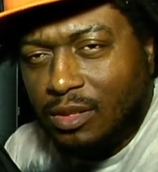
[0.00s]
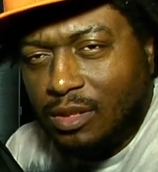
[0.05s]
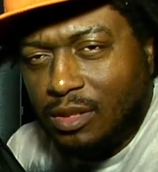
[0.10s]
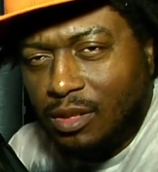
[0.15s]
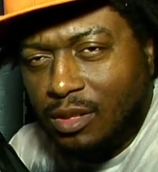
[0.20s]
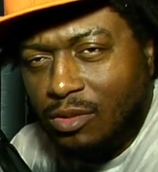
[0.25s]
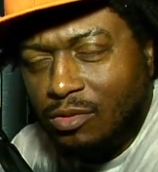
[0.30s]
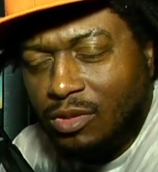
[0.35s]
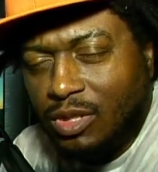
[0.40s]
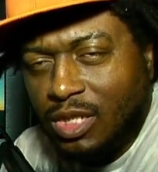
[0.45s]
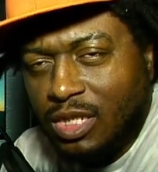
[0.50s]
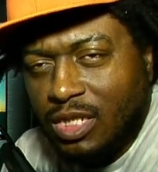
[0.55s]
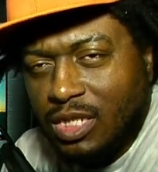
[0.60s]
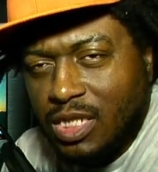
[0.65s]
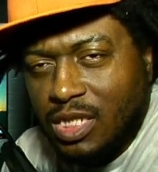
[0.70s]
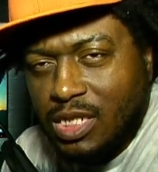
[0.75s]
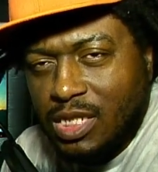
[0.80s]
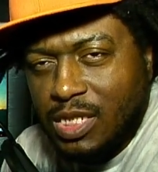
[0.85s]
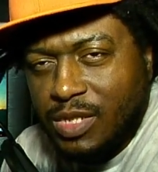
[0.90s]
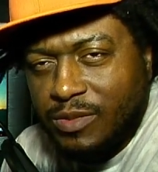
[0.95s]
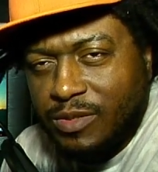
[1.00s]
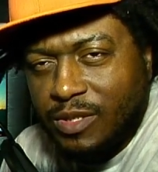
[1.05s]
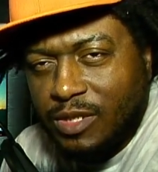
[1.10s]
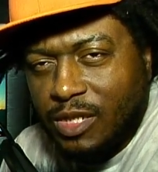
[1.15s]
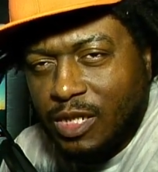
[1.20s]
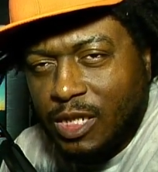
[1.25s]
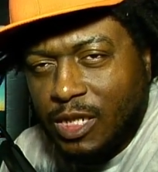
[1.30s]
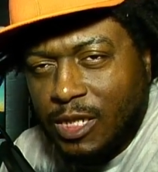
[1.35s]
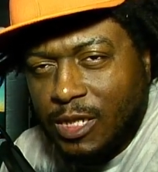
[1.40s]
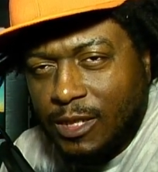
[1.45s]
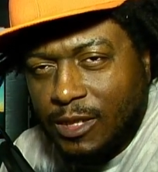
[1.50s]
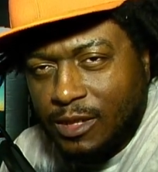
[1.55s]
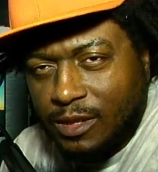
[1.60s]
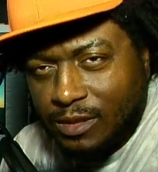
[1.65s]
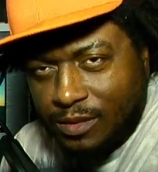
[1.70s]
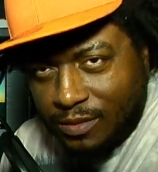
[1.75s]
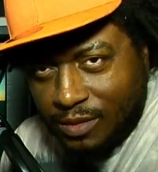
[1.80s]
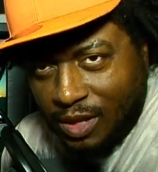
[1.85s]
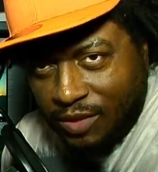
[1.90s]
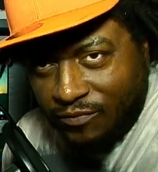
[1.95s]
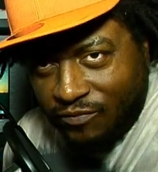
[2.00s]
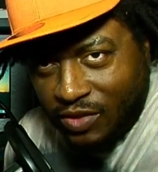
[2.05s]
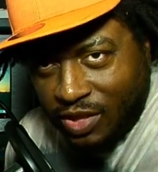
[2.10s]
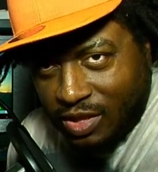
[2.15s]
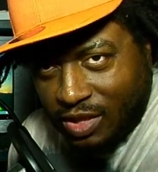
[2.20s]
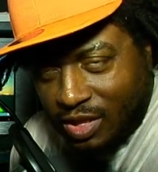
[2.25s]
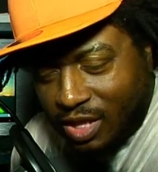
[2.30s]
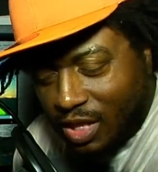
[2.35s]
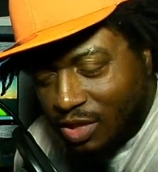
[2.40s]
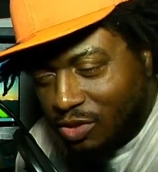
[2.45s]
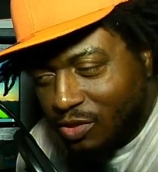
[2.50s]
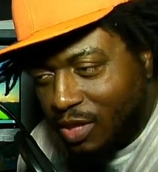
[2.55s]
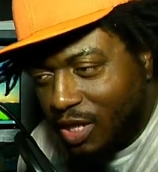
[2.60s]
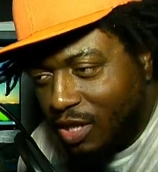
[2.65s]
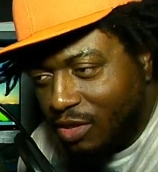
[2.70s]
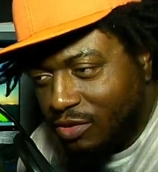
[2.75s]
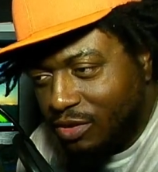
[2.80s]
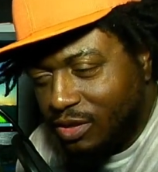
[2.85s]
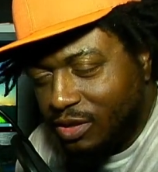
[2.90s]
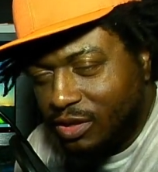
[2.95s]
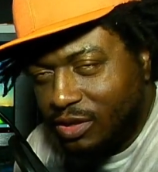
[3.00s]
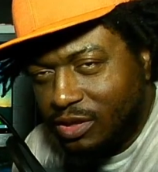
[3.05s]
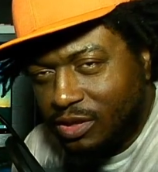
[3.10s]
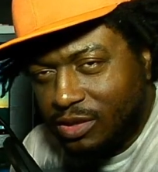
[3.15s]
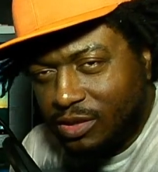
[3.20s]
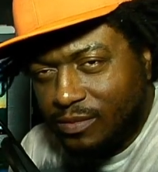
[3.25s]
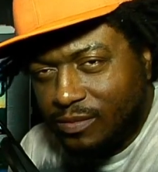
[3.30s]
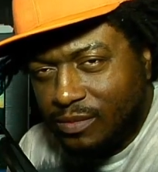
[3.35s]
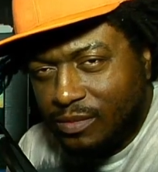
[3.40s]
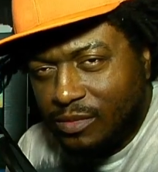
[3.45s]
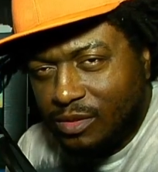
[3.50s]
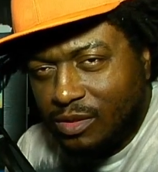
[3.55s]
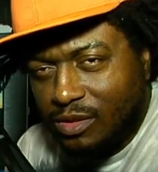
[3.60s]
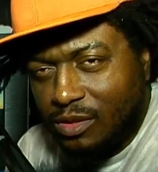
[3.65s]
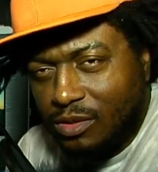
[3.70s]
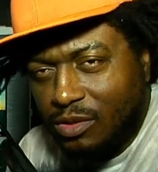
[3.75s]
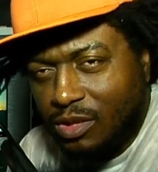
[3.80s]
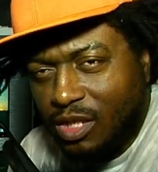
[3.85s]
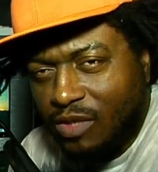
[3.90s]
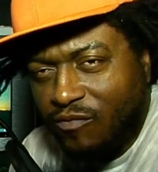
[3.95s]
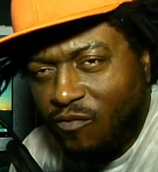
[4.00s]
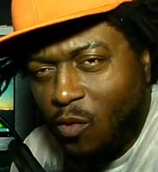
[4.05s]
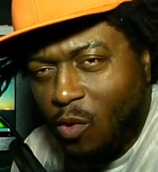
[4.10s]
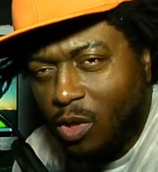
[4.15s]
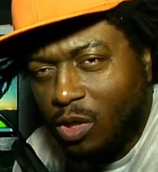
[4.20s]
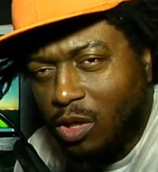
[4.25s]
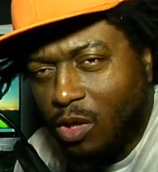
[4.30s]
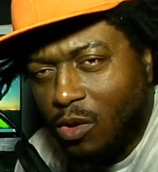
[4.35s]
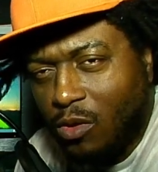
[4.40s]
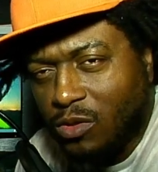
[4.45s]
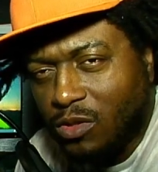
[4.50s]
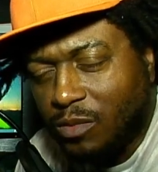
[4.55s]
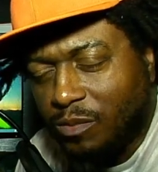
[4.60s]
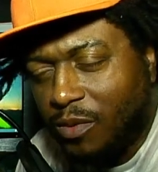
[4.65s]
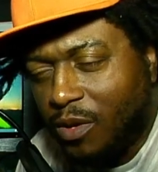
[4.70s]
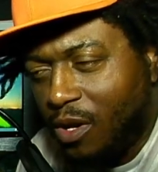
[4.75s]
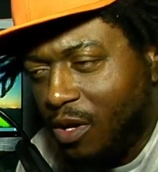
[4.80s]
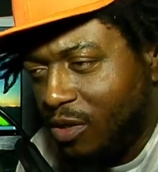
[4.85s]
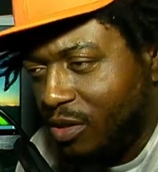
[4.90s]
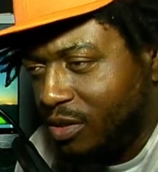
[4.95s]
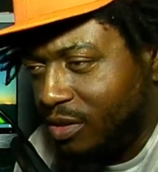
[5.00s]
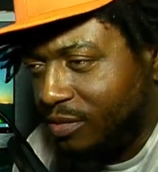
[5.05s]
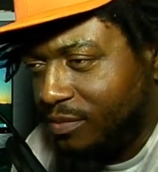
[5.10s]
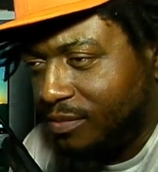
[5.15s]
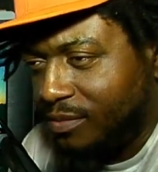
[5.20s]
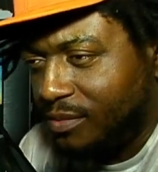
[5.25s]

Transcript: You get evicted out your houses. You get foreclosed upon.